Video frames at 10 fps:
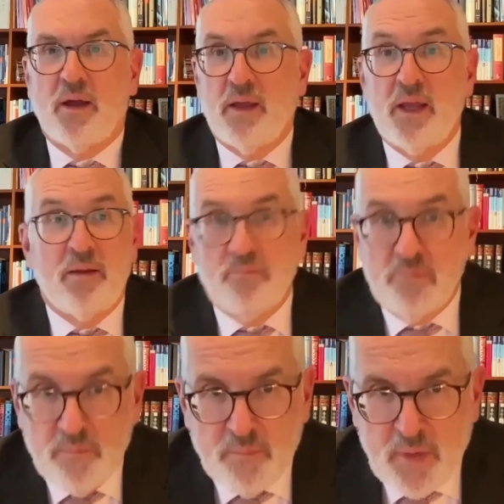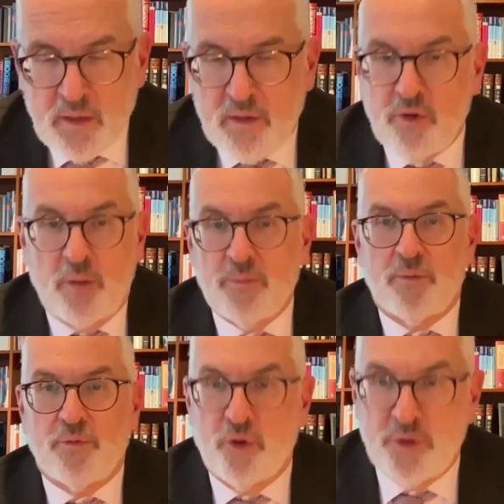in terms
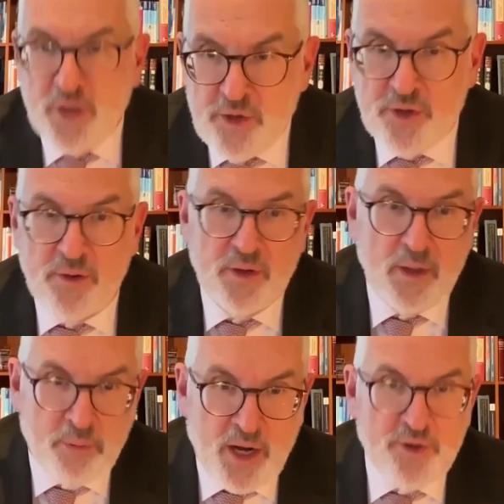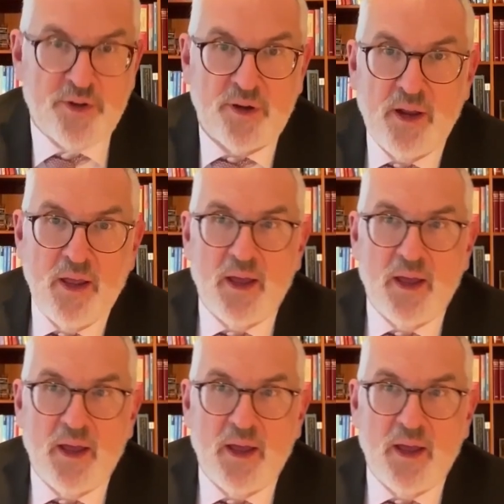of cognition, depression,